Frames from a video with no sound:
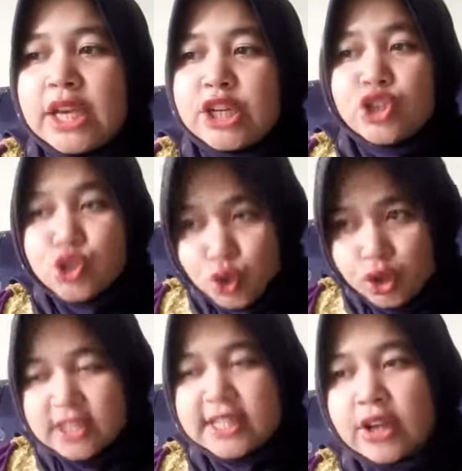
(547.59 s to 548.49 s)
In
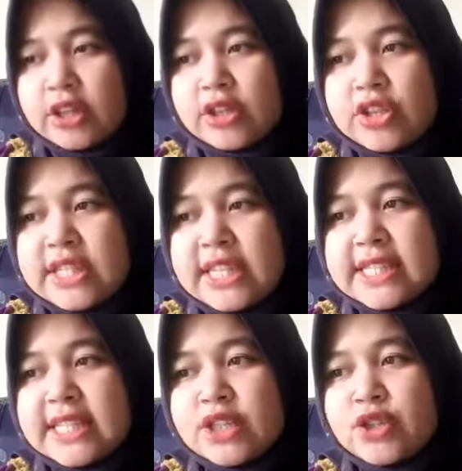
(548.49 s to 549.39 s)
short,
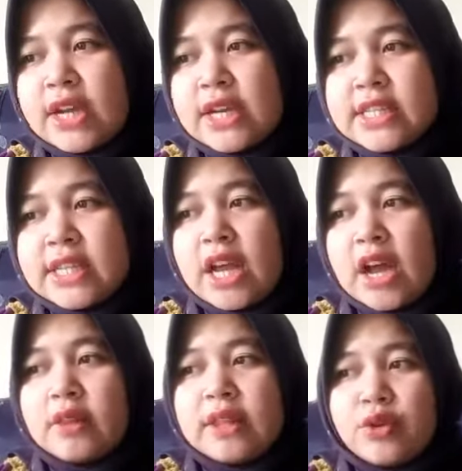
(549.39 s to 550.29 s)
psycholinguistics seek to understand
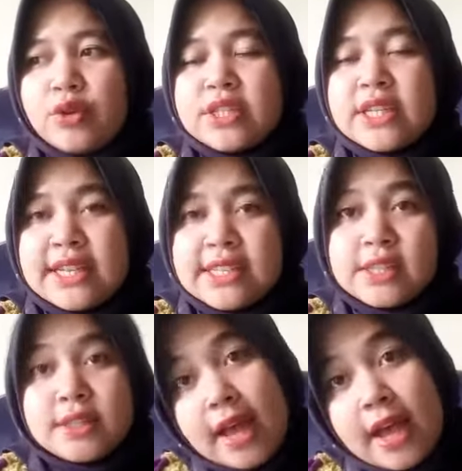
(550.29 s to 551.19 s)
how language
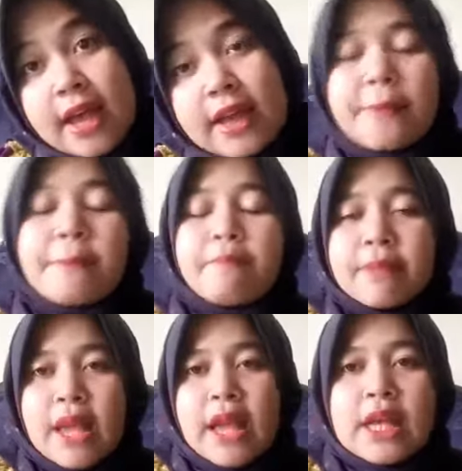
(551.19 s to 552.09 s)
is done.
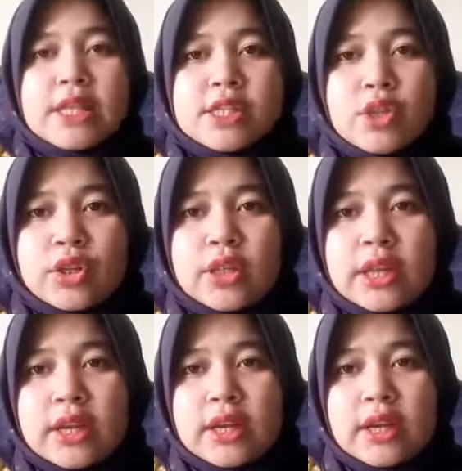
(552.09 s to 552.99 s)
So
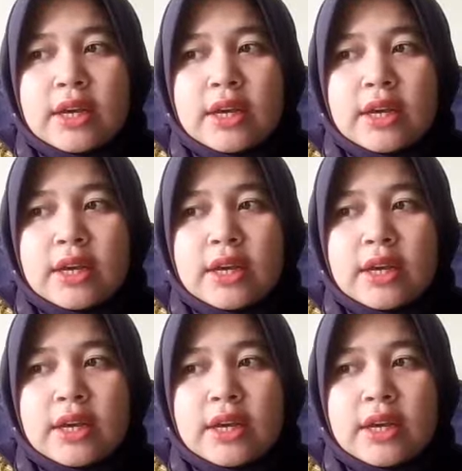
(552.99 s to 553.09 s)
that